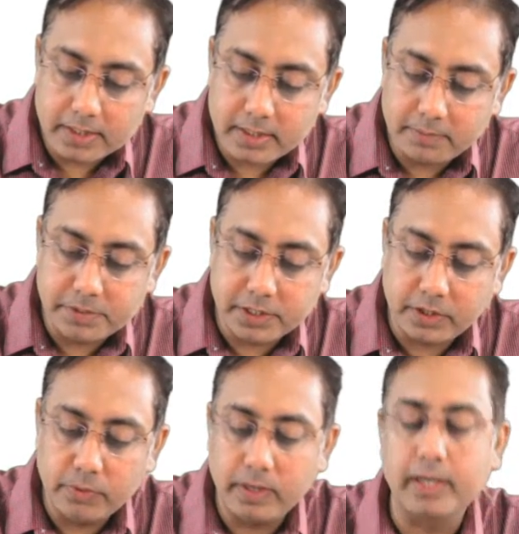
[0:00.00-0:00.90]
asked
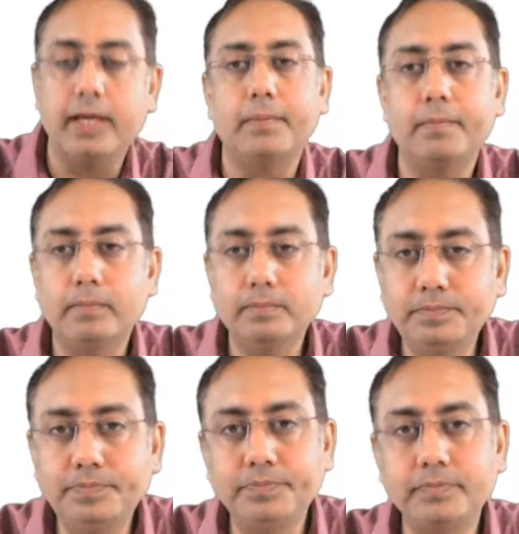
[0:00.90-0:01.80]
MCQ again.
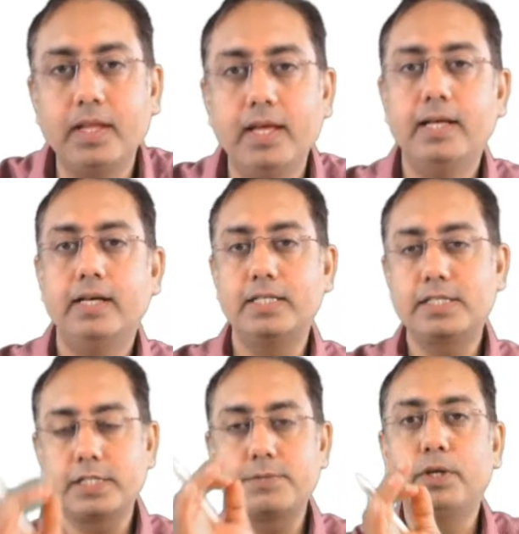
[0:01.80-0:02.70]

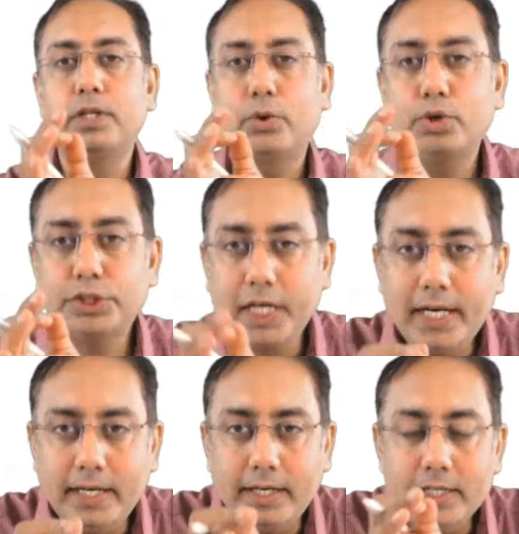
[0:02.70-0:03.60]
A 6-month-old
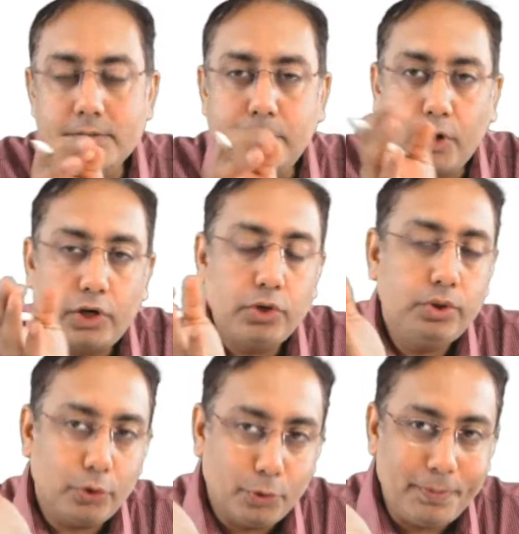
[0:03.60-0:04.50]
child is brought
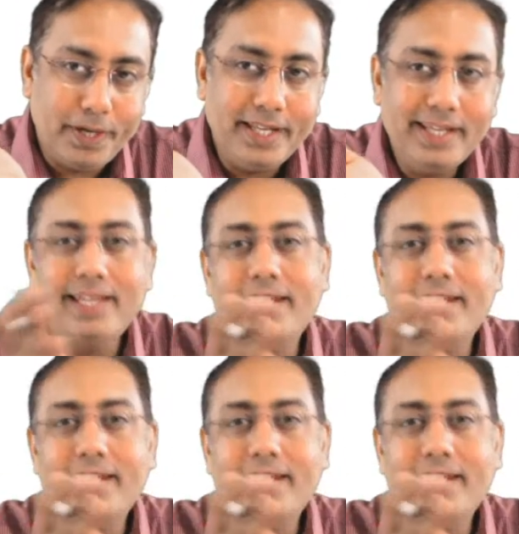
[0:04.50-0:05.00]
to the OPD